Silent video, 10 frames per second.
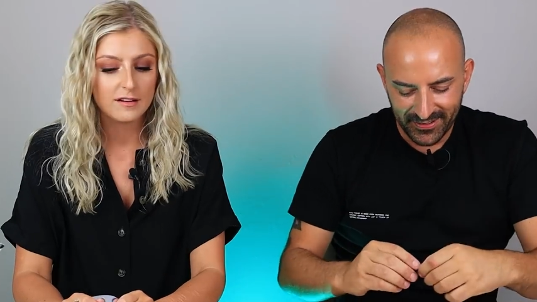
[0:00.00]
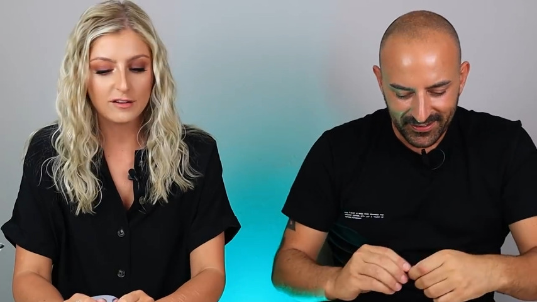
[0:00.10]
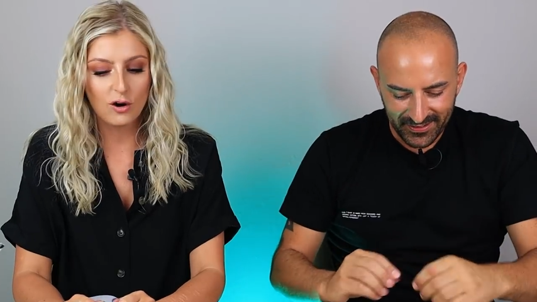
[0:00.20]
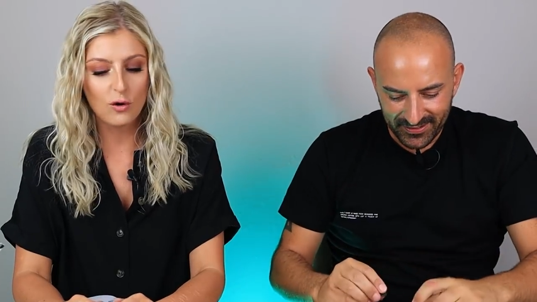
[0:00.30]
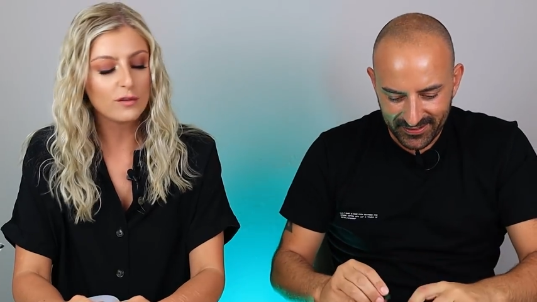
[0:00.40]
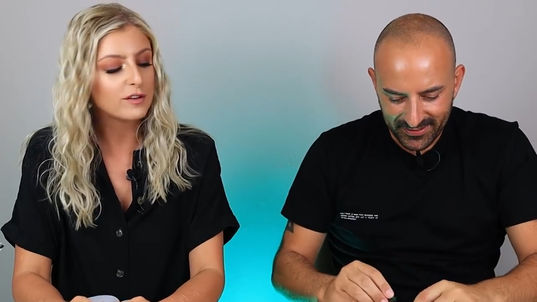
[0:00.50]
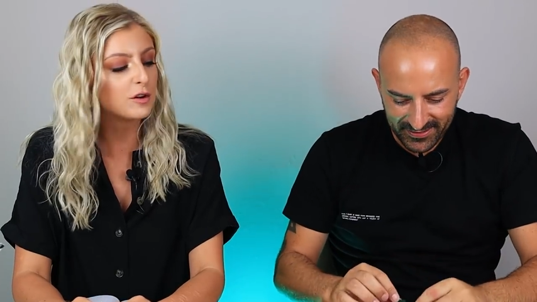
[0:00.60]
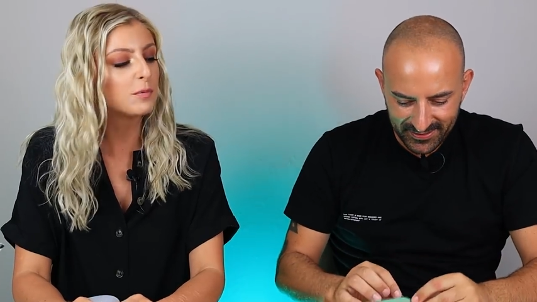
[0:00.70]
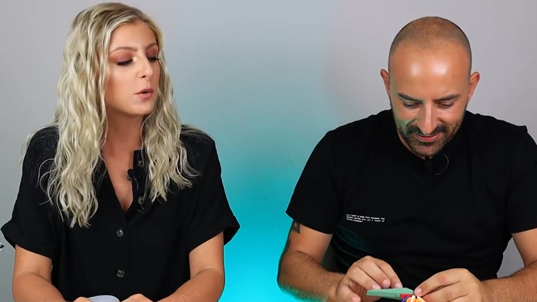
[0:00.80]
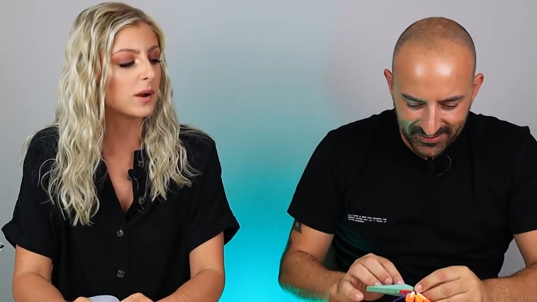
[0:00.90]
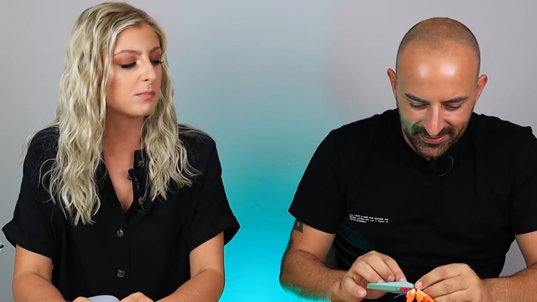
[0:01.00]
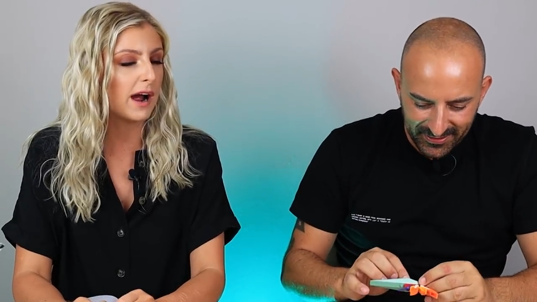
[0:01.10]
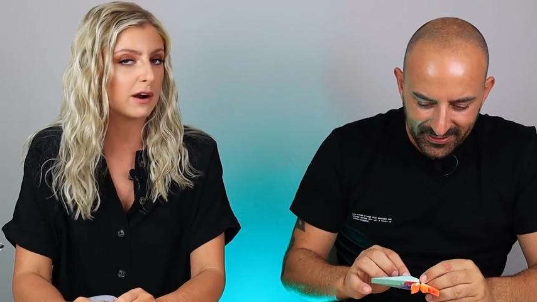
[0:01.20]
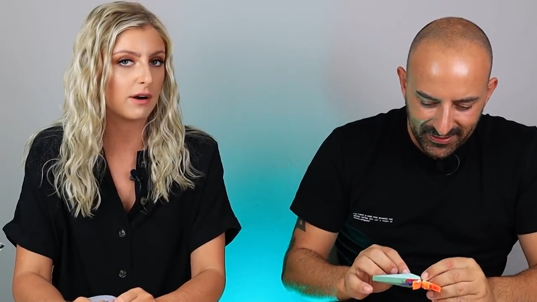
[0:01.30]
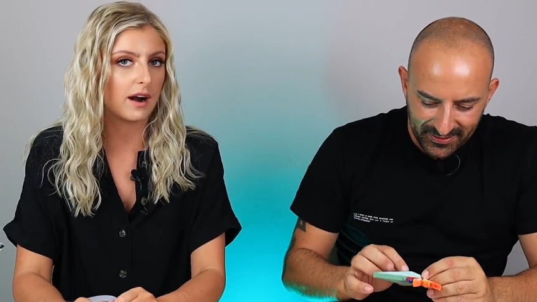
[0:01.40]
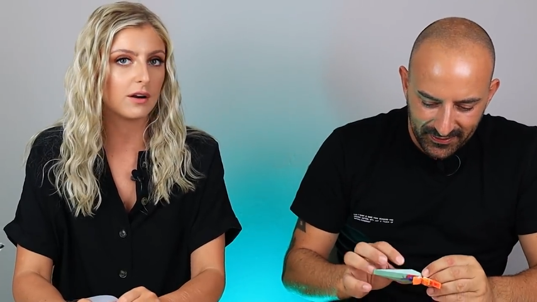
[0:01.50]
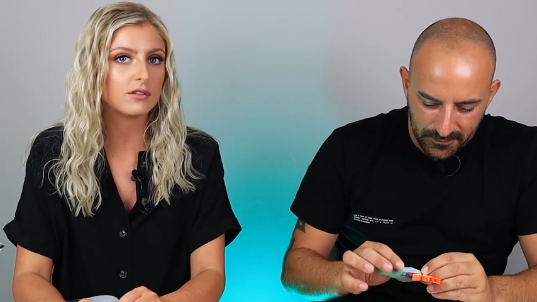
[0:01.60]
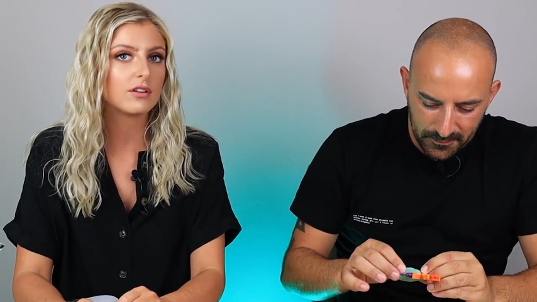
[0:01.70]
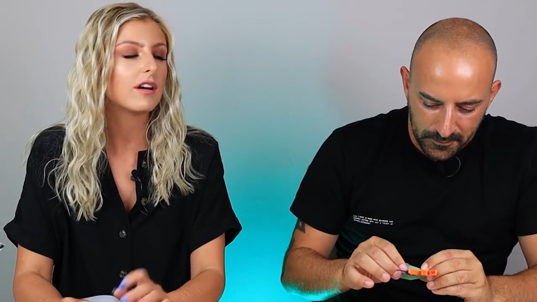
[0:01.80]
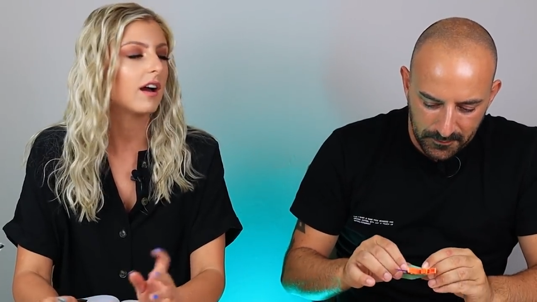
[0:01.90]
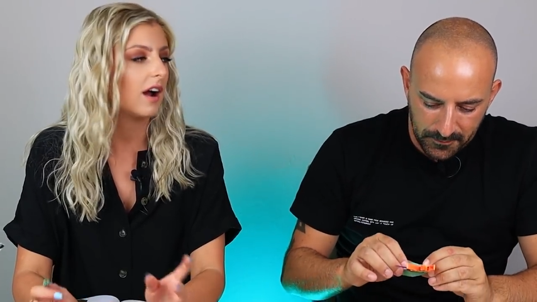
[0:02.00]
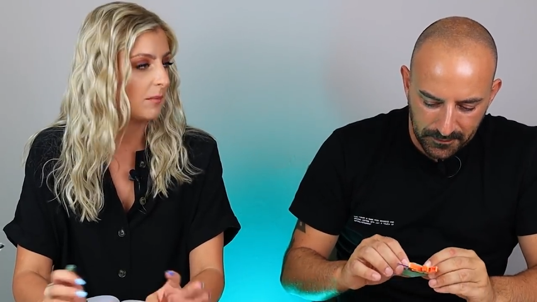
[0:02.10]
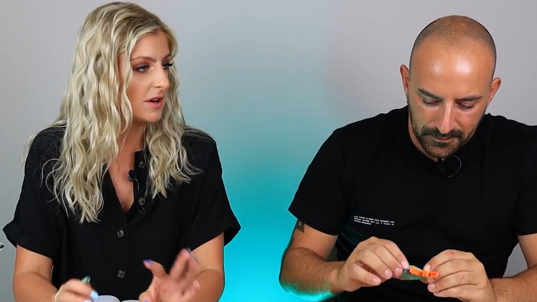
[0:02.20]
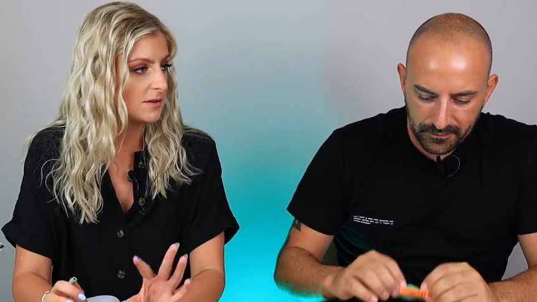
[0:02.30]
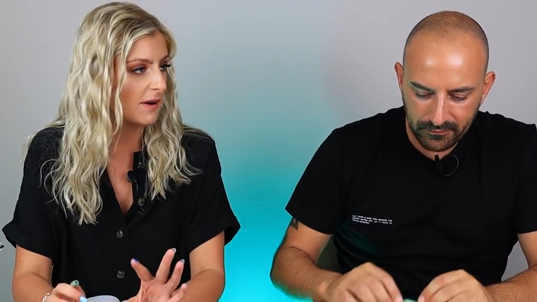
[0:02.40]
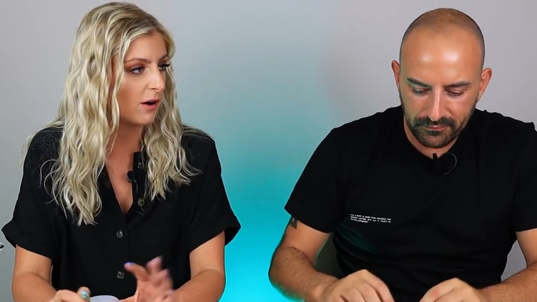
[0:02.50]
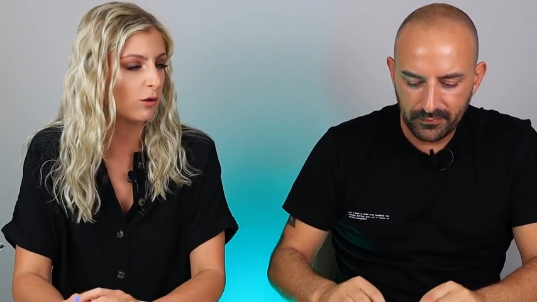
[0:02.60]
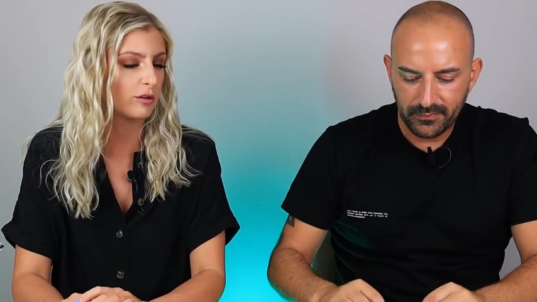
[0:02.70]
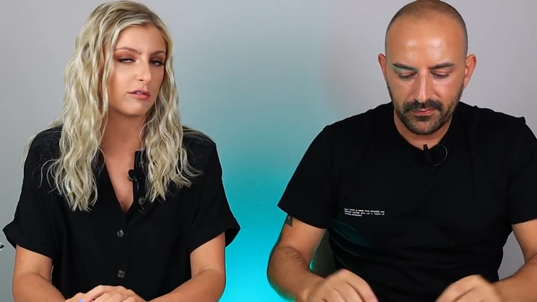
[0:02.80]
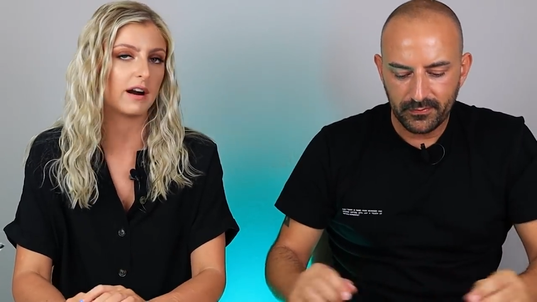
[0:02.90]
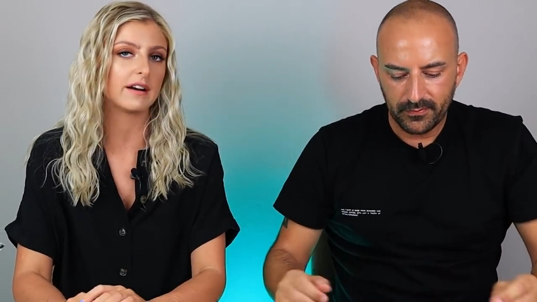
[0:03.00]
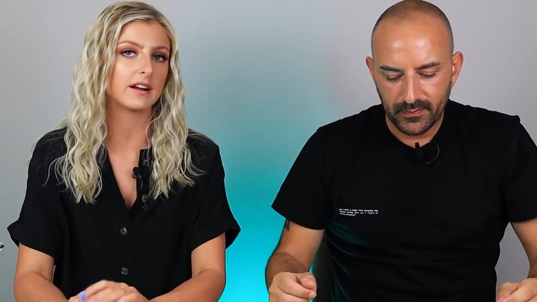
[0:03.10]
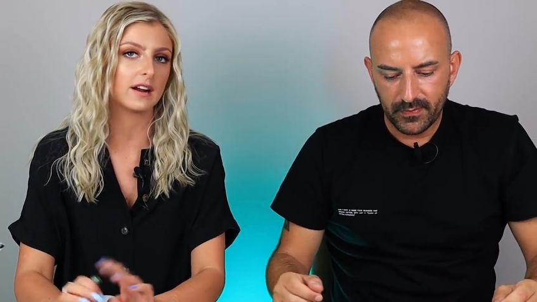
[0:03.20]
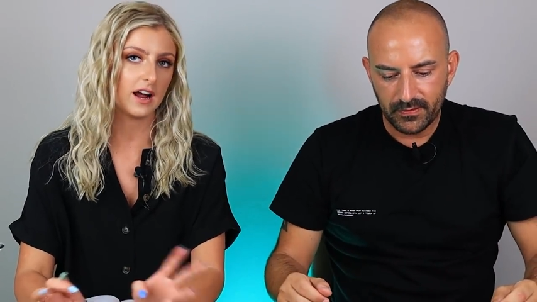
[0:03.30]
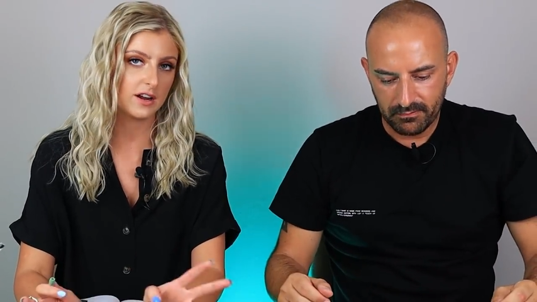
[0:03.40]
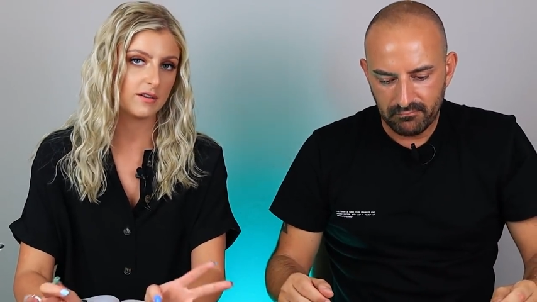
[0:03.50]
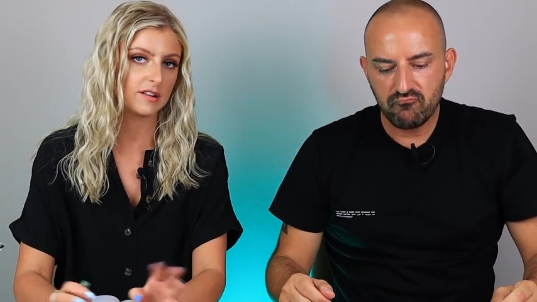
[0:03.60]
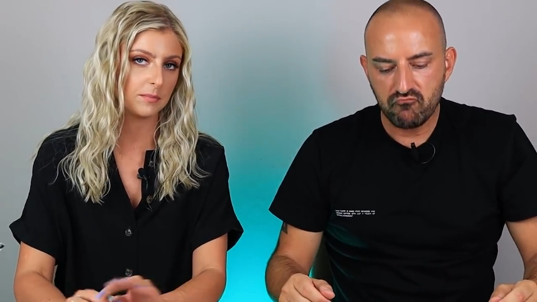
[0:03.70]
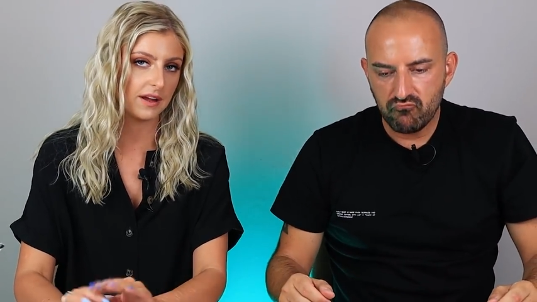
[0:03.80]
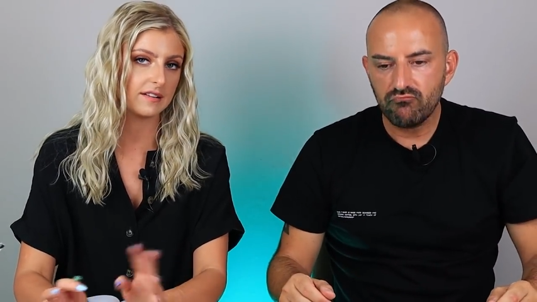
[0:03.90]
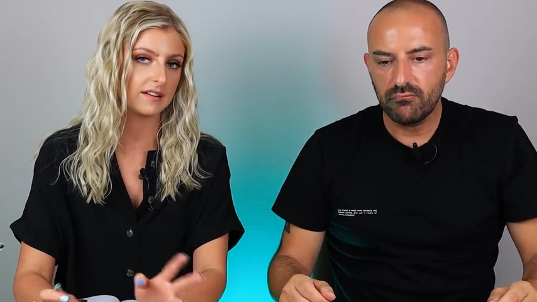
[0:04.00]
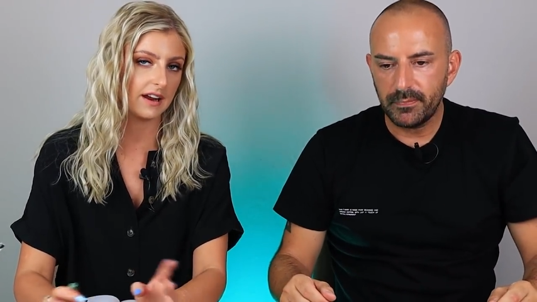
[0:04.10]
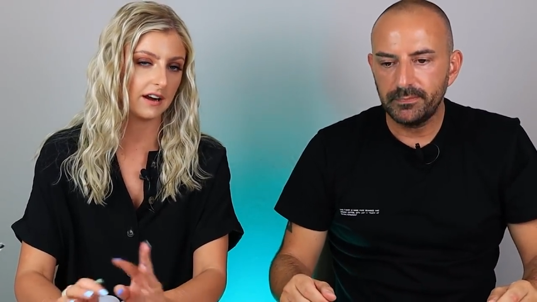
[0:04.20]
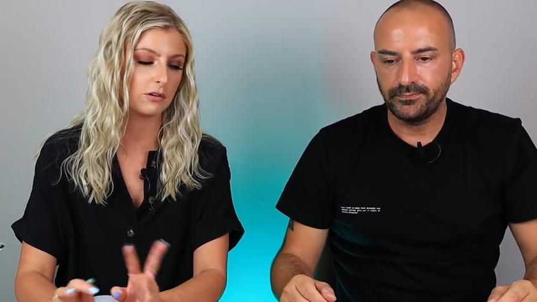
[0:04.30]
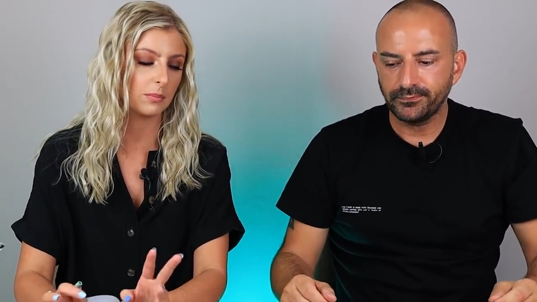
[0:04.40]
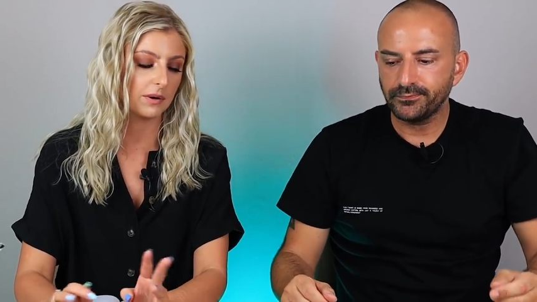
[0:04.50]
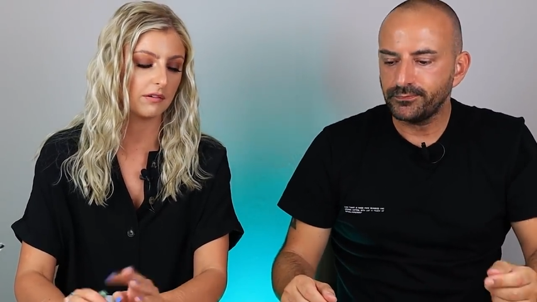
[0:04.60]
Speaker 1: So, super quick background. I'm into my horse riding. I used to be as a kid. I grew